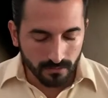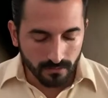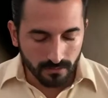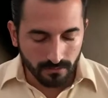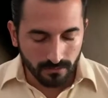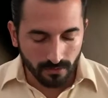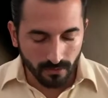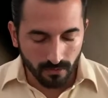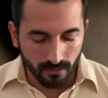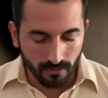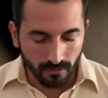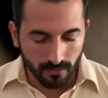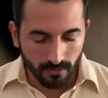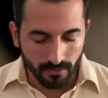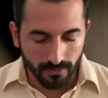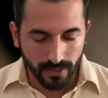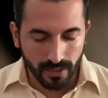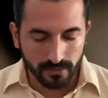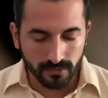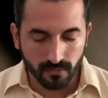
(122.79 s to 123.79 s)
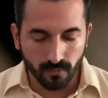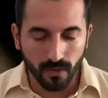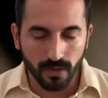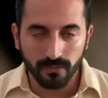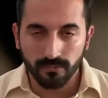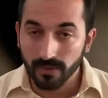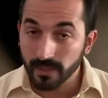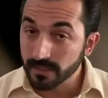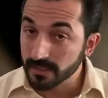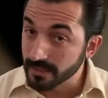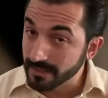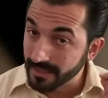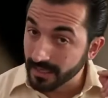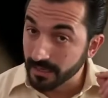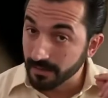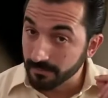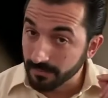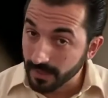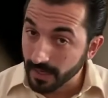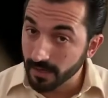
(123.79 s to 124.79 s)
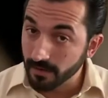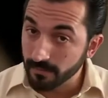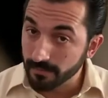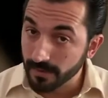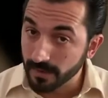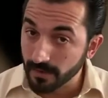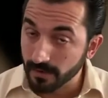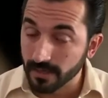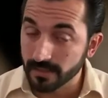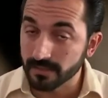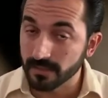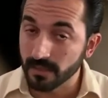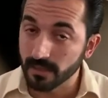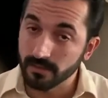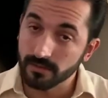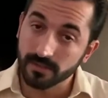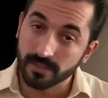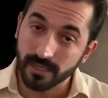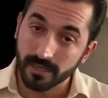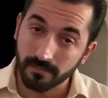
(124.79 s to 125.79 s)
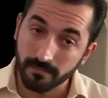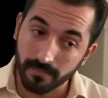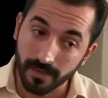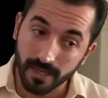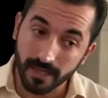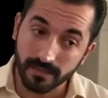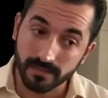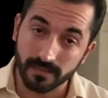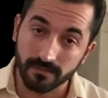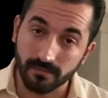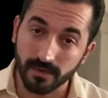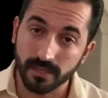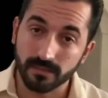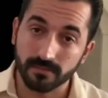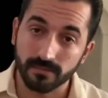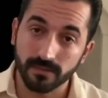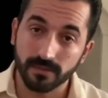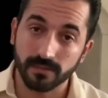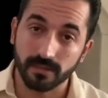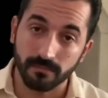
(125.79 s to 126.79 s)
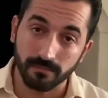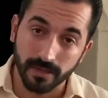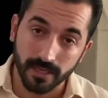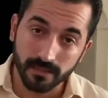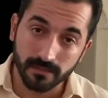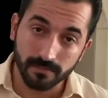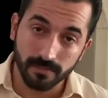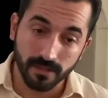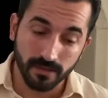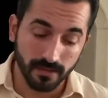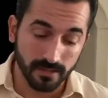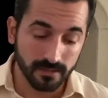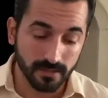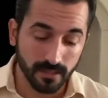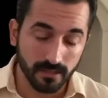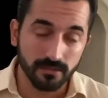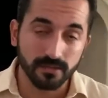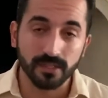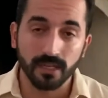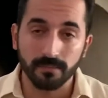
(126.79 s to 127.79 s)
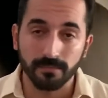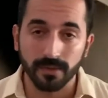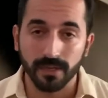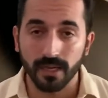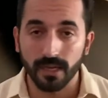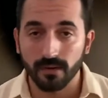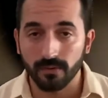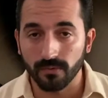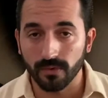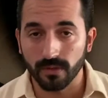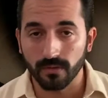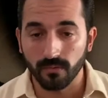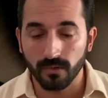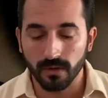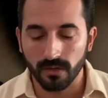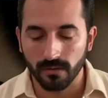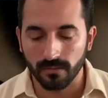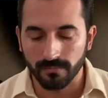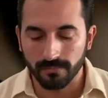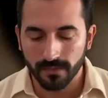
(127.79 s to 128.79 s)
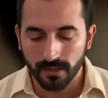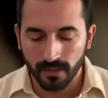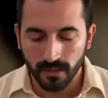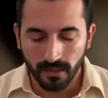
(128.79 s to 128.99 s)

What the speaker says: So that's one reason that a piano player has to understand bass, and vice versa. A bass player has to understand piano really well.